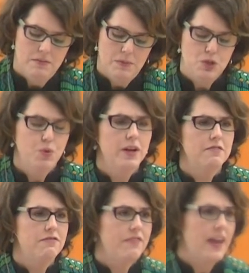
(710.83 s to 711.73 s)

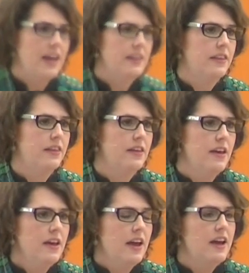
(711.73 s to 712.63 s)
between faith
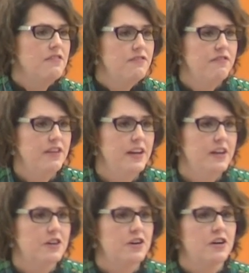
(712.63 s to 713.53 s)
and
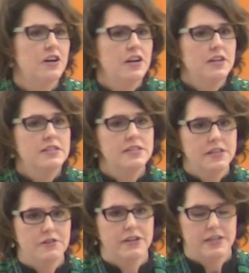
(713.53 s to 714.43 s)
fear
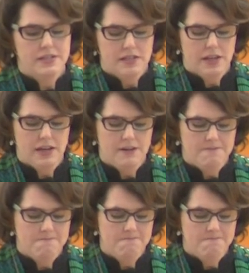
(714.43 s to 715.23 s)
seriously,